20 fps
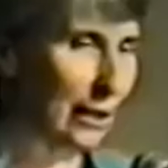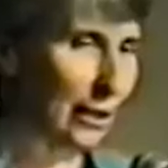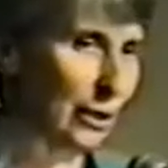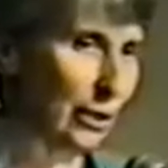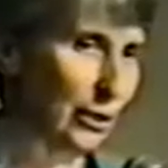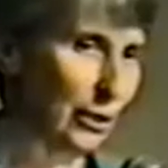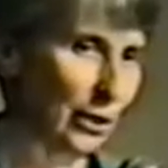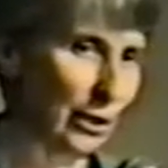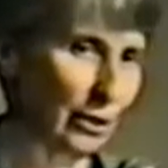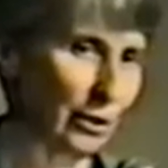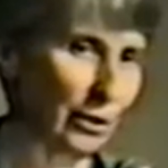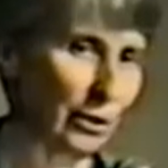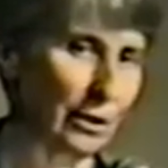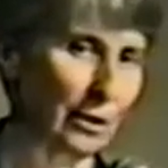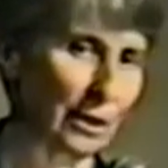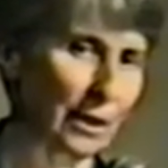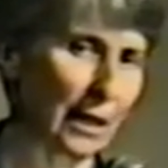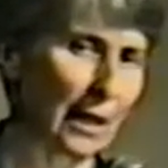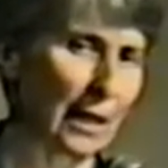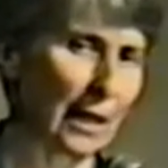
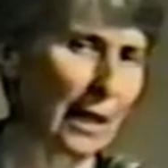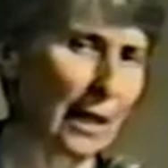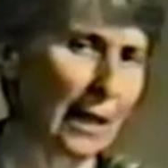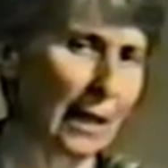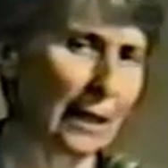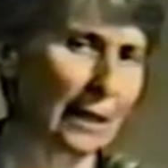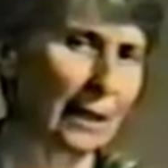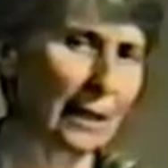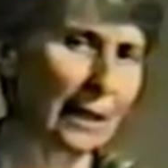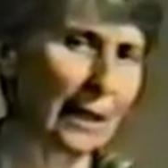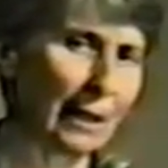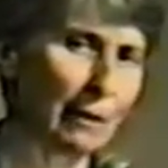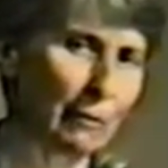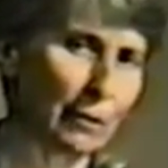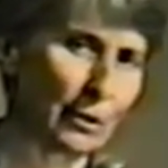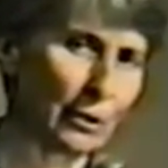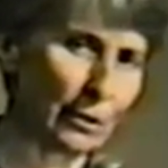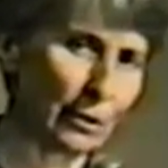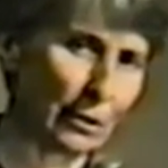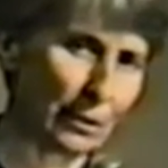churches. But that was
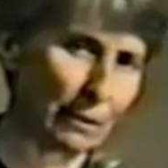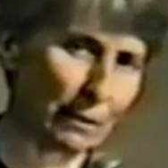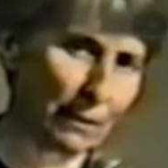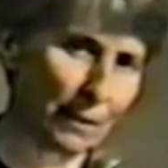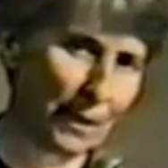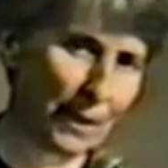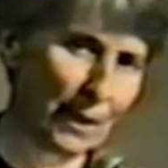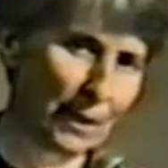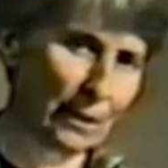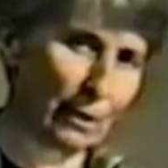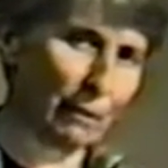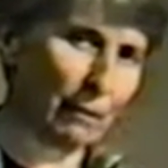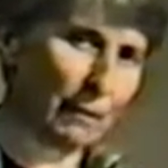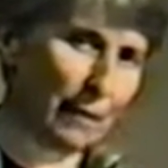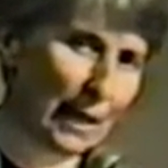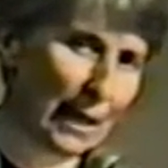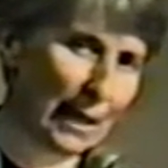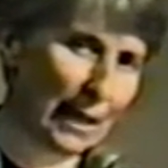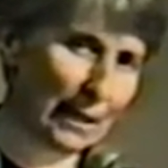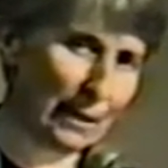sort of
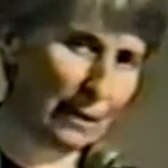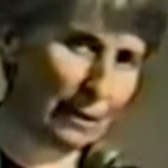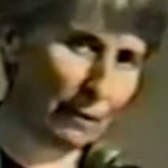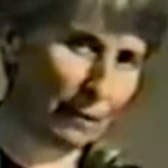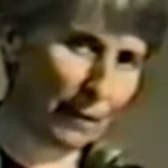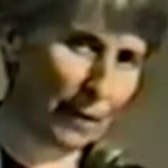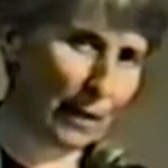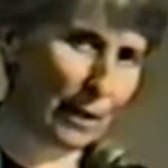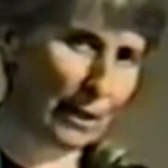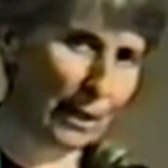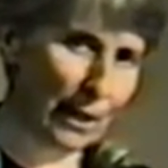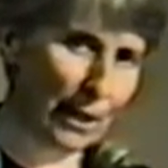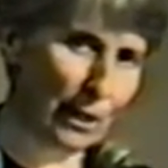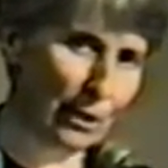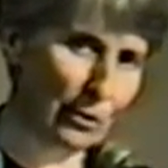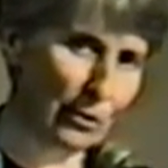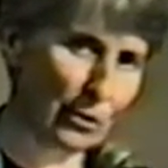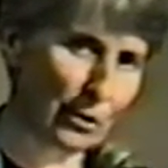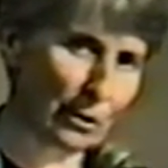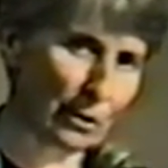defined the far
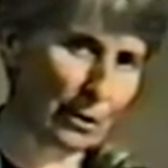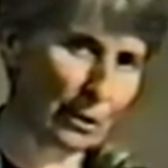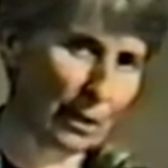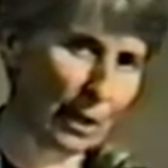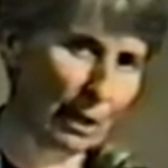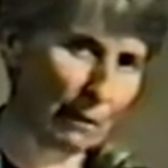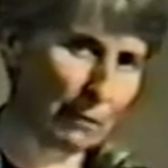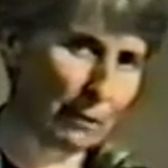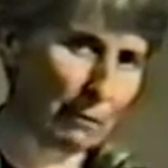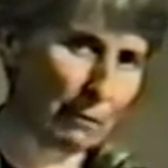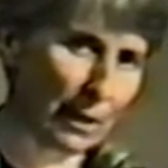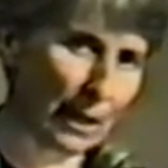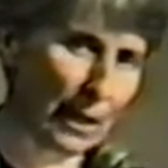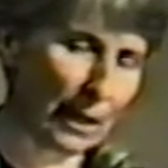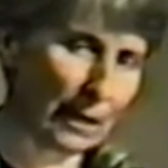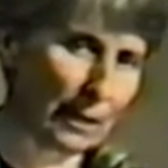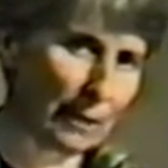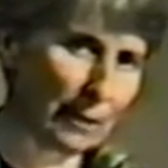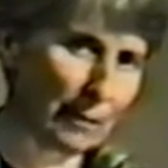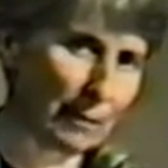edge of the
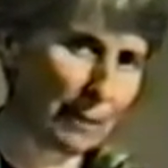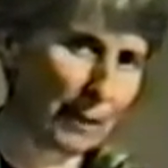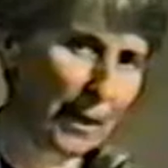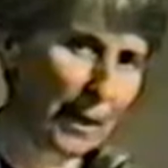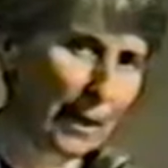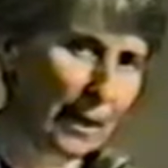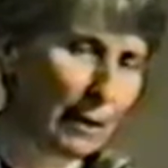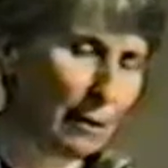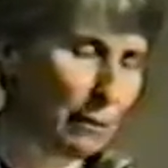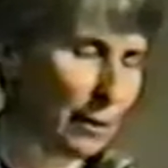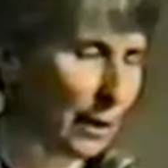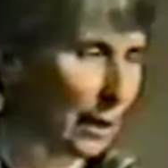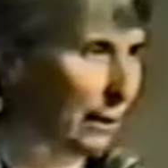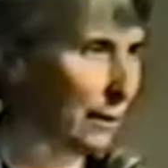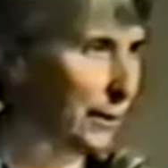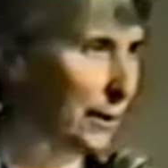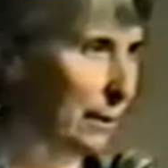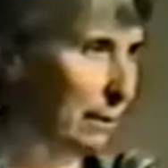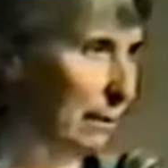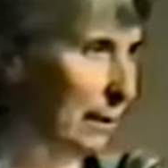right. We
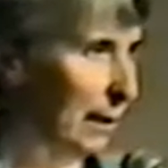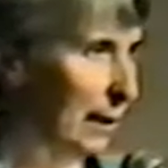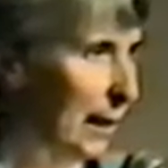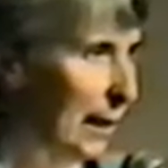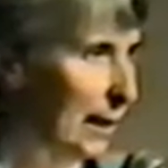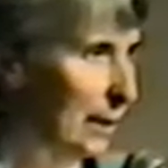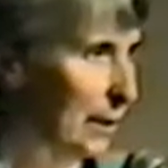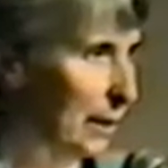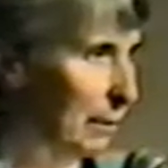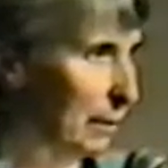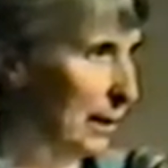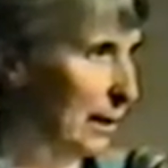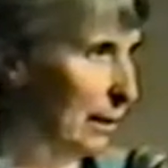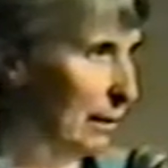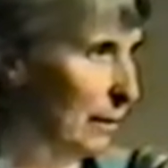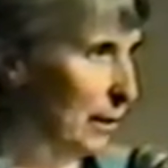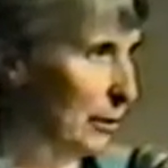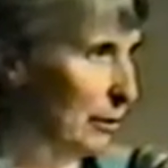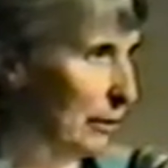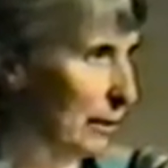also realized there were
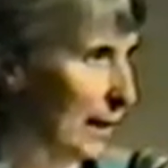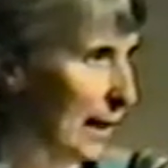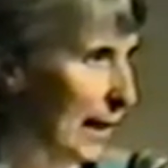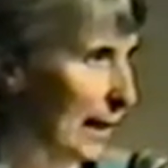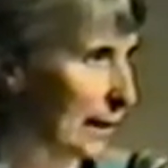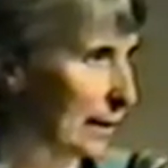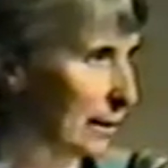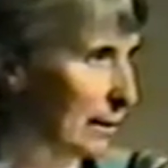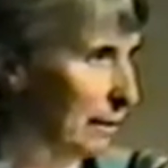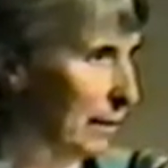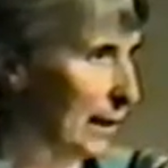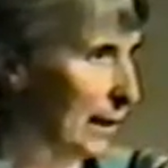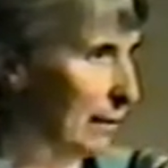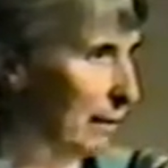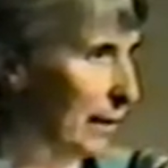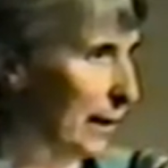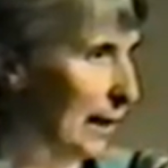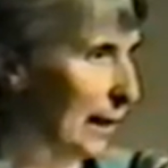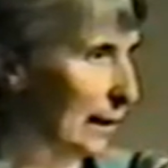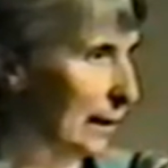individual acts of hate
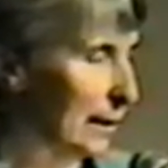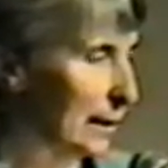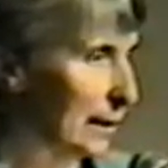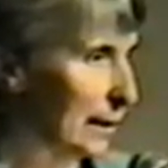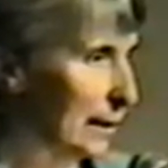violence,